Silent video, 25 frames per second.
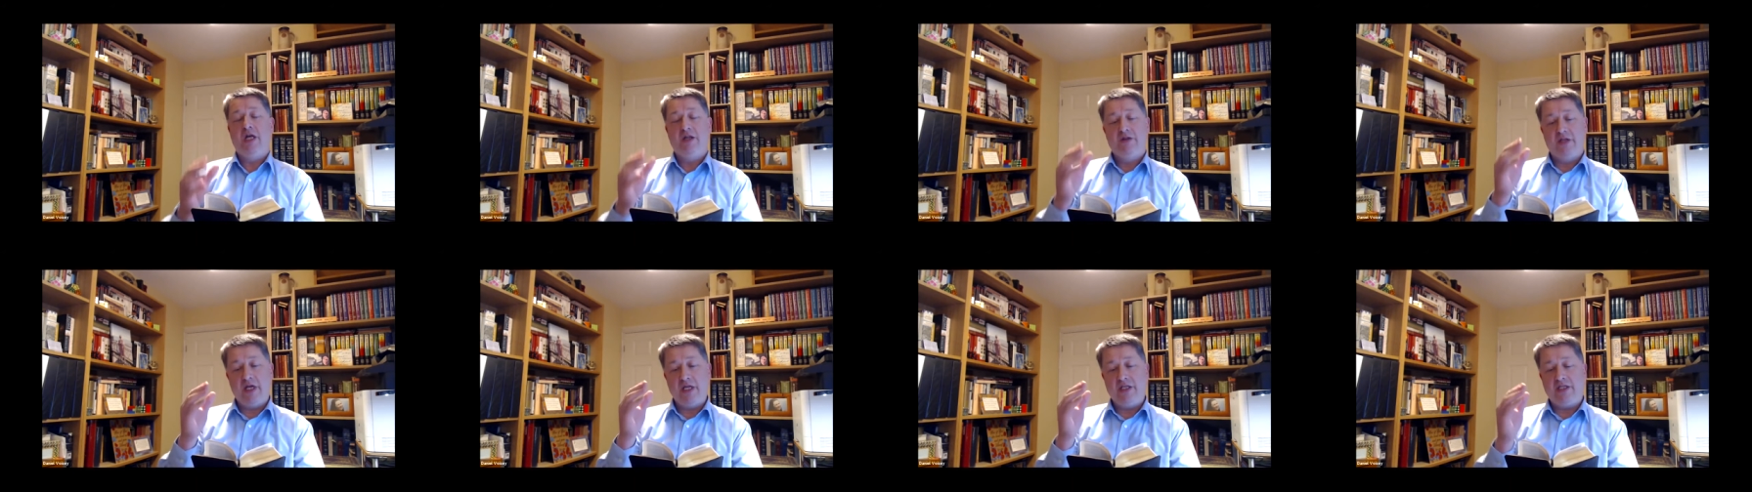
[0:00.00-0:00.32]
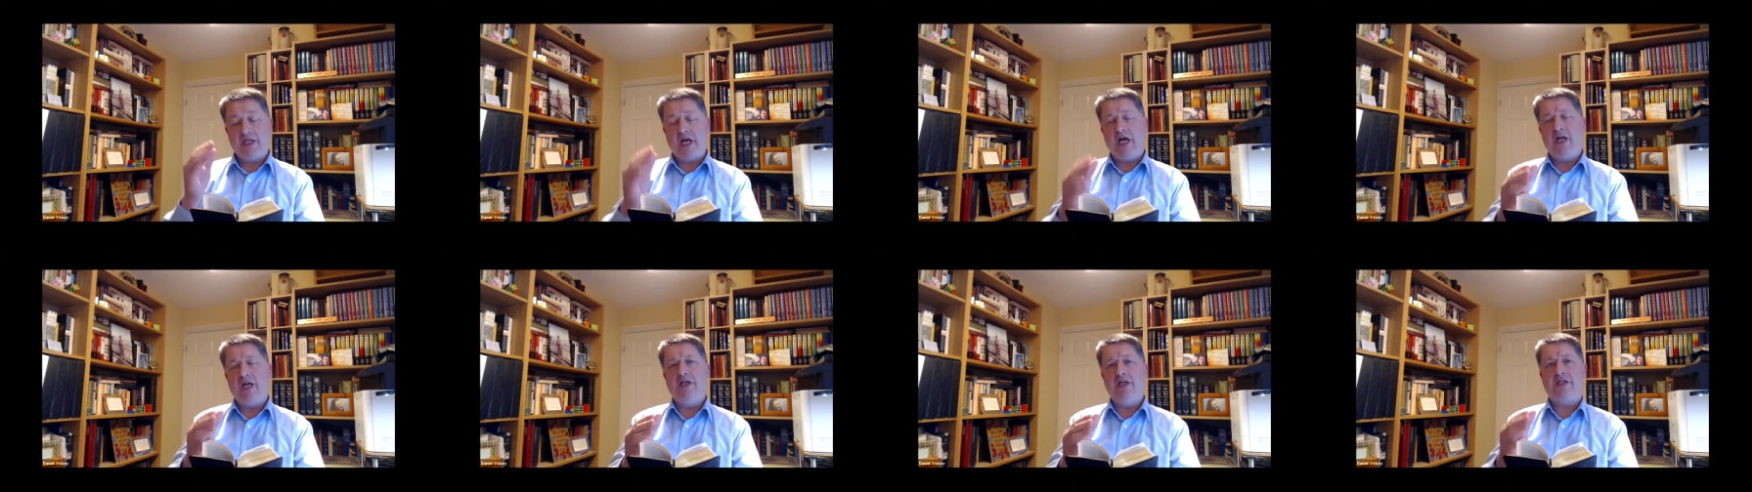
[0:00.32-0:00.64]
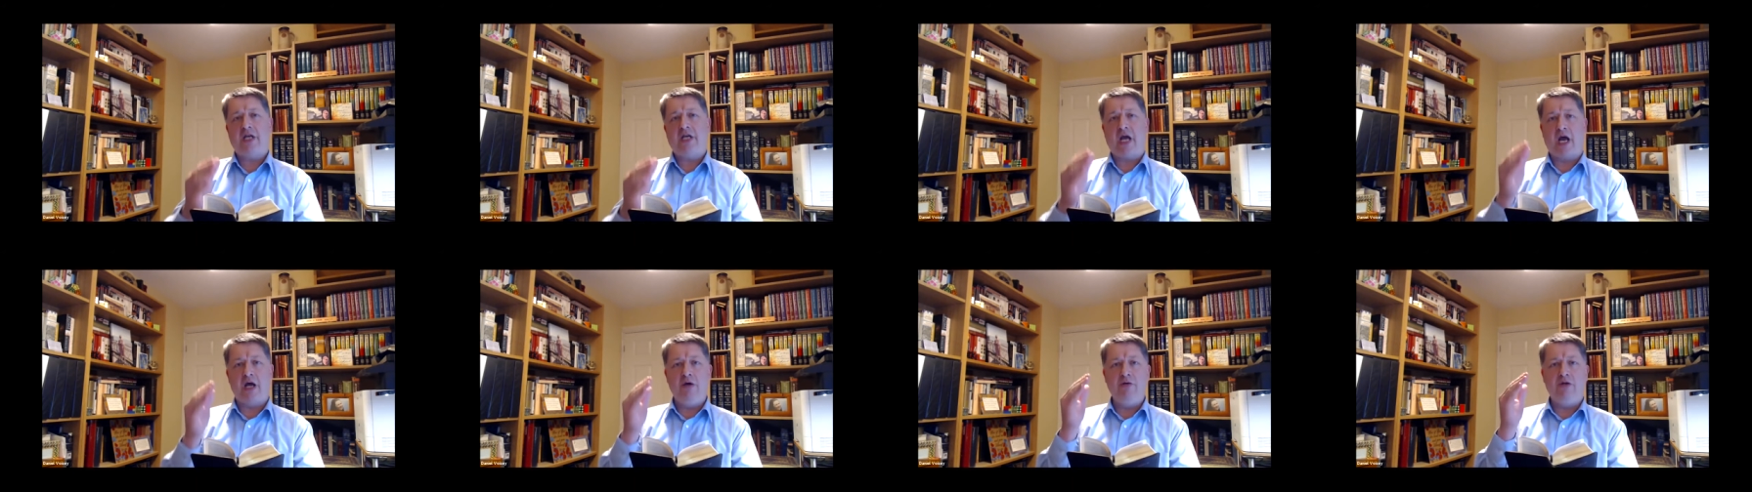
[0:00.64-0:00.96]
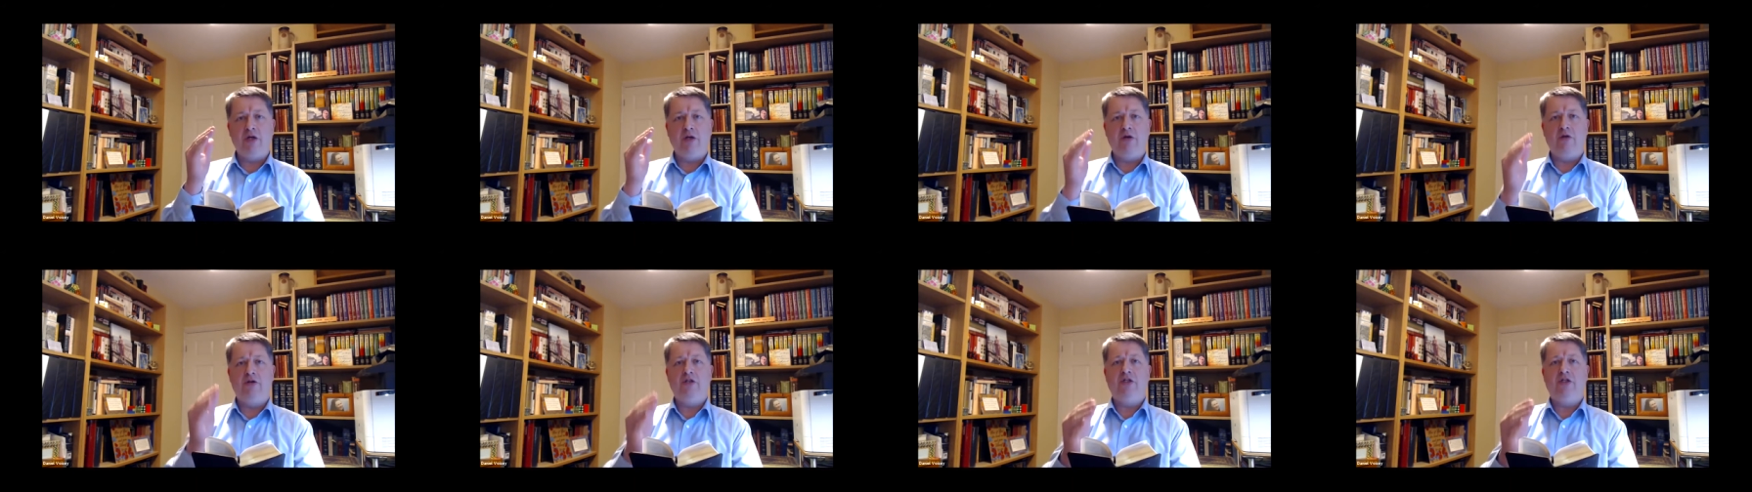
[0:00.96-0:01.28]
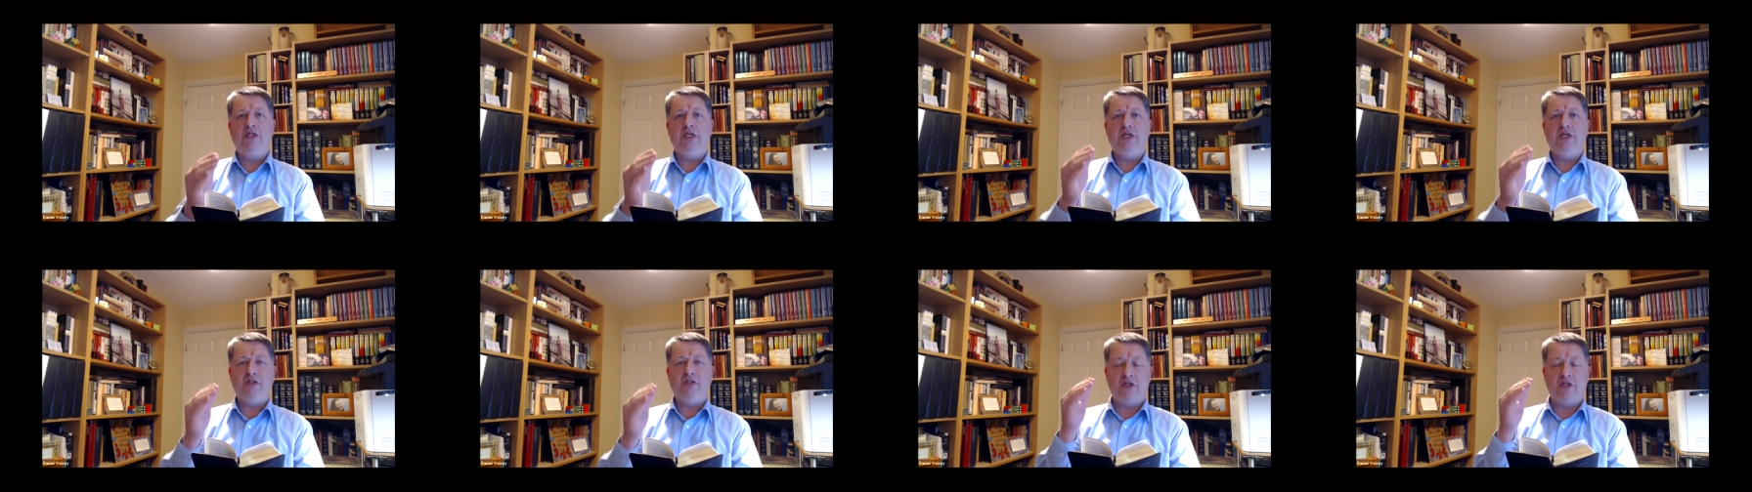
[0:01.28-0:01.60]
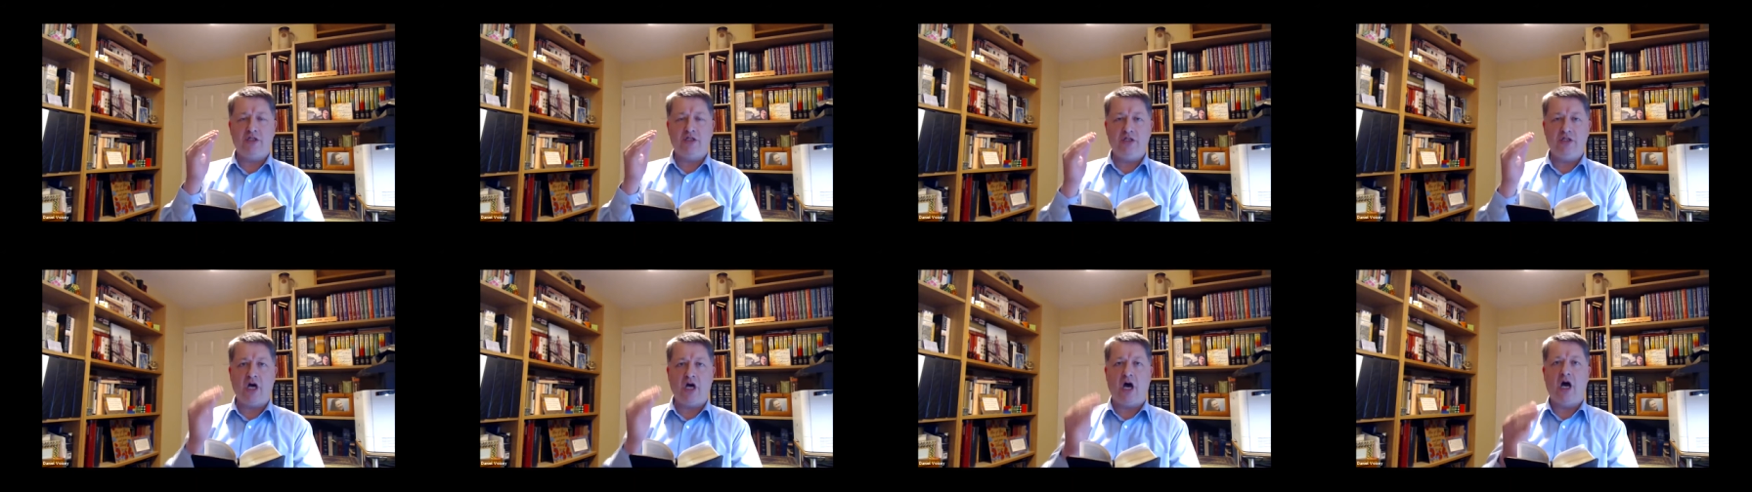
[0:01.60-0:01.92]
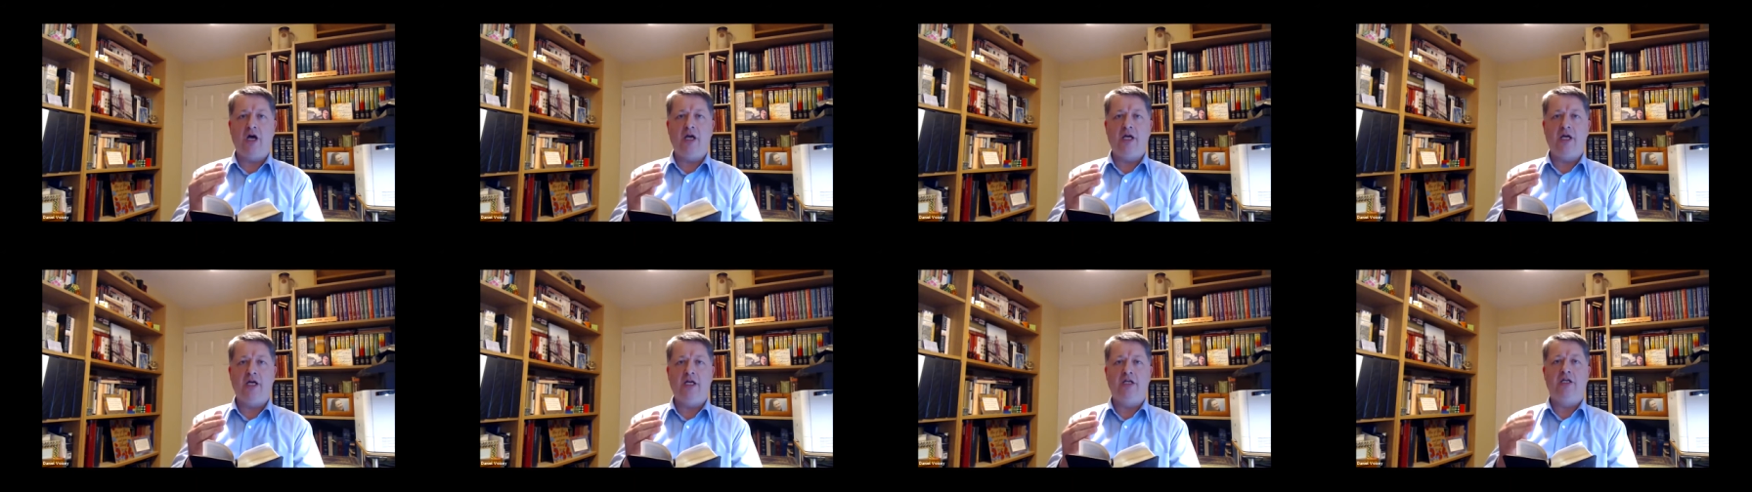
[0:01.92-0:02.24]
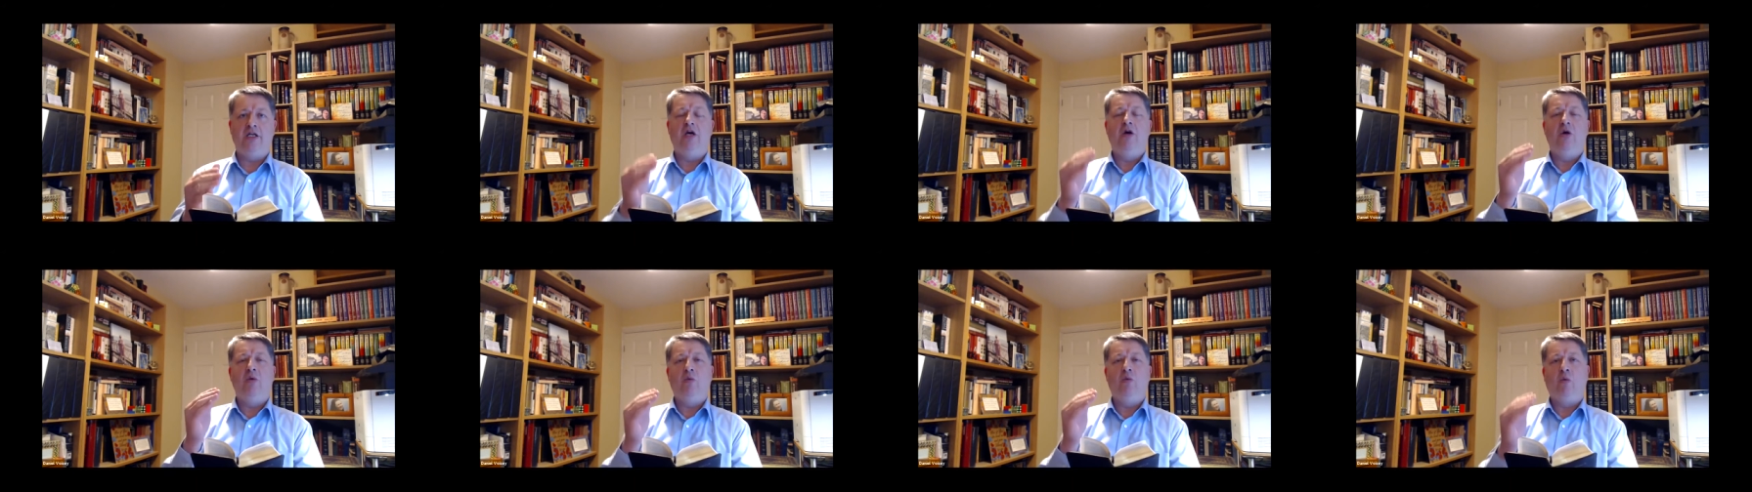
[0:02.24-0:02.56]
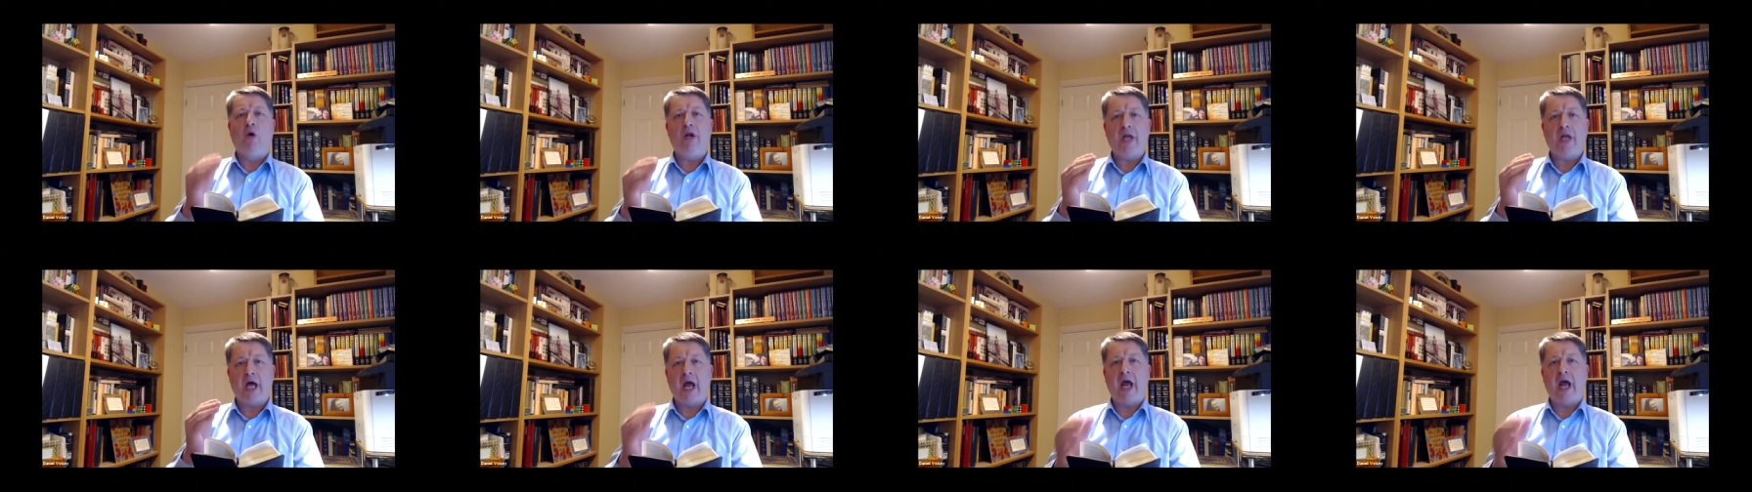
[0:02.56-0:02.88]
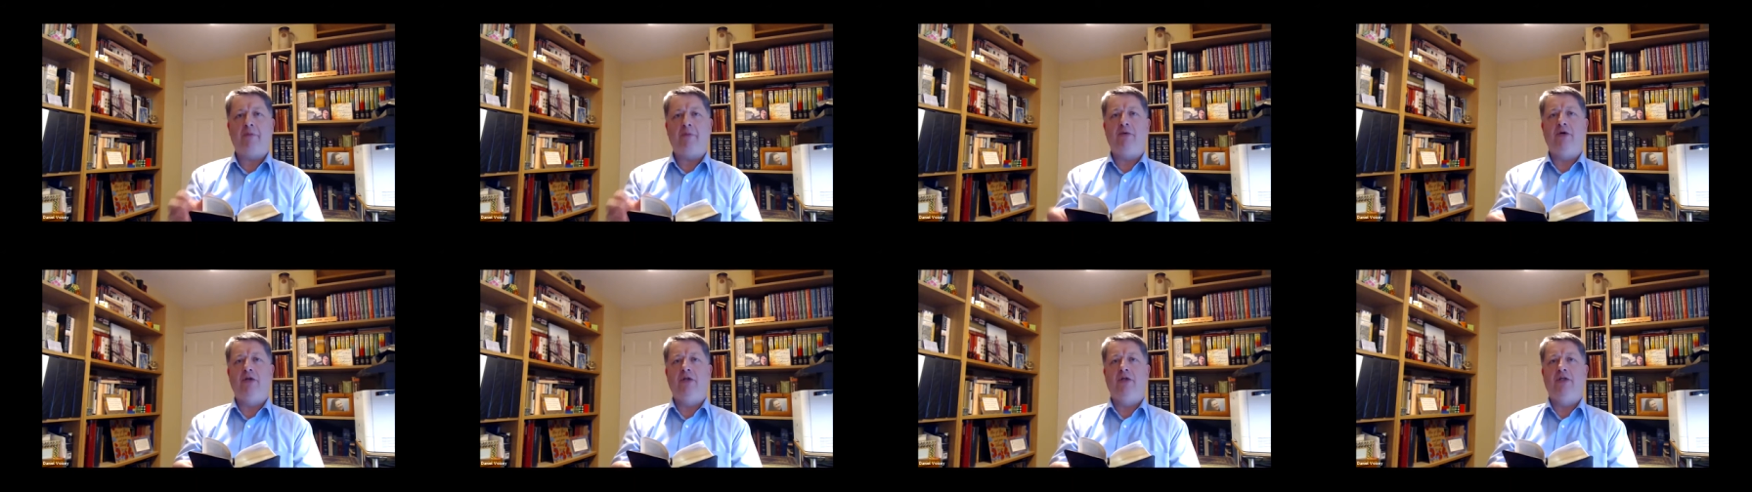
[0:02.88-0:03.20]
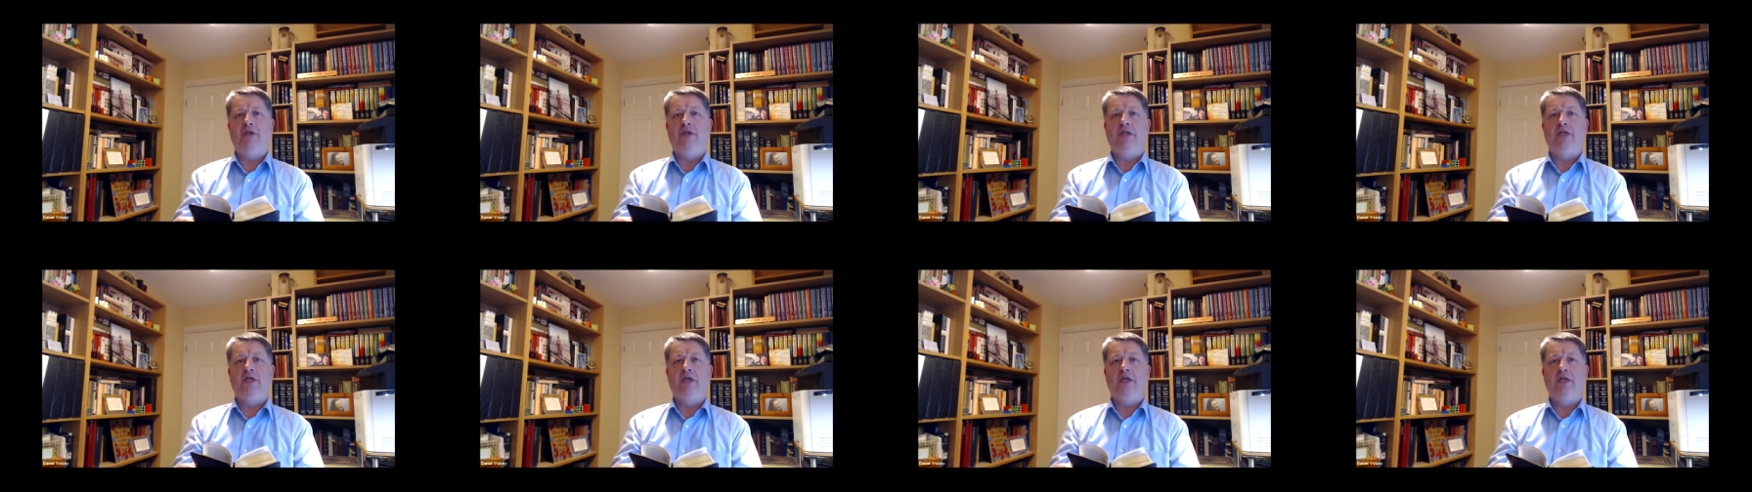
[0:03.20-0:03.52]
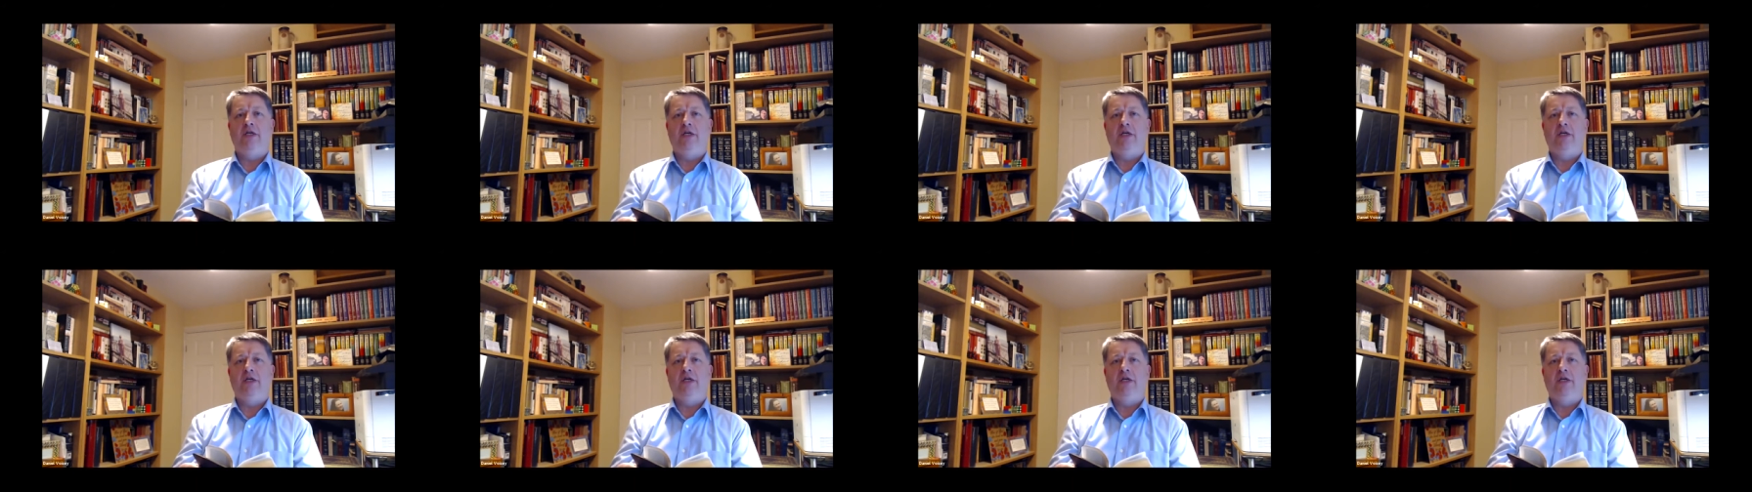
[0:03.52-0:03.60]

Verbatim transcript: they tell us how the Lord Jesus died, what happened,